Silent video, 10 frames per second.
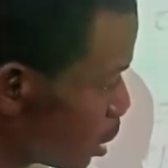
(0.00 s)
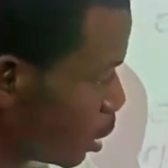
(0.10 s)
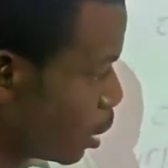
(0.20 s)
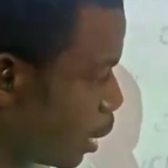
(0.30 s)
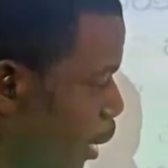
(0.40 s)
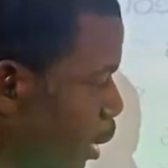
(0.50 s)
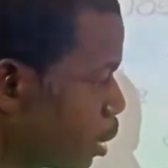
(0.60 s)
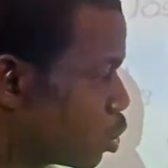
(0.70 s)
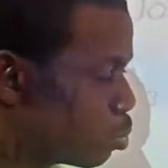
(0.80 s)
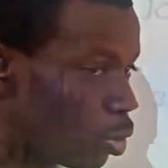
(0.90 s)
T here
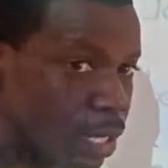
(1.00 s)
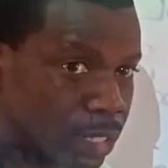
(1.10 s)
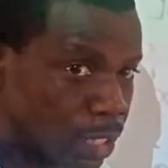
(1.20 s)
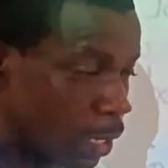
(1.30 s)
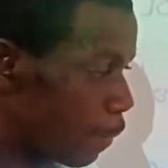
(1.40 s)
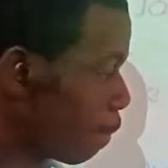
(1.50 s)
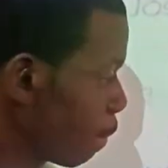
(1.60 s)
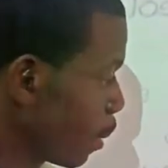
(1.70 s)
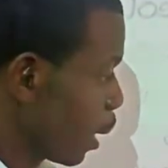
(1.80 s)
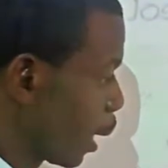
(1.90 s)
is small letter,
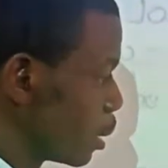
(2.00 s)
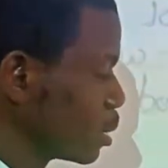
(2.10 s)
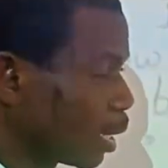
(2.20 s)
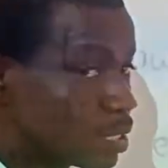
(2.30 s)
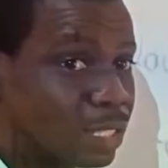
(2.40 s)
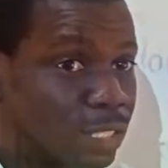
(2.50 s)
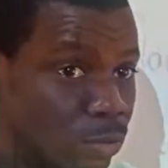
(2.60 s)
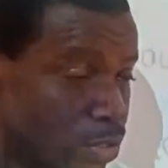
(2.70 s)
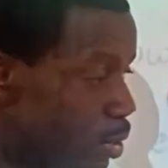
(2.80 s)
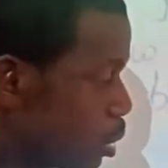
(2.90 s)
and it's starting a
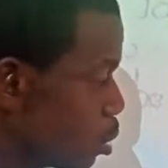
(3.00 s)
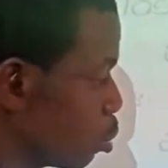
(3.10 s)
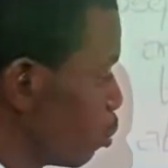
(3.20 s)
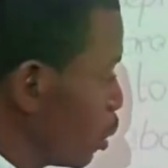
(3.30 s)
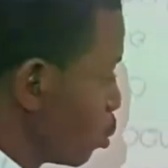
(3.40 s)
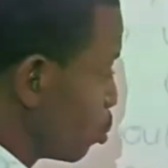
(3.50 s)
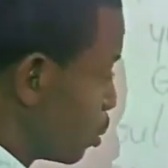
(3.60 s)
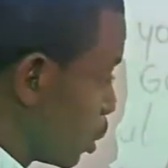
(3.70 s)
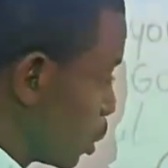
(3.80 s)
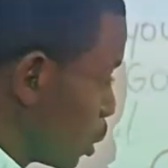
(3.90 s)
new sentence, so we need to
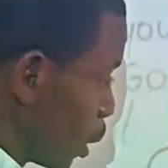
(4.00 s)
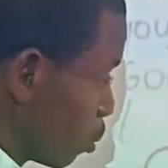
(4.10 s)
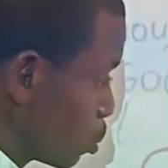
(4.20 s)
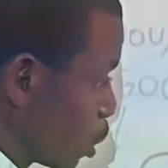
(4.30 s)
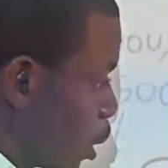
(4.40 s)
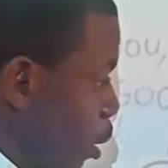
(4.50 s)
ring it out.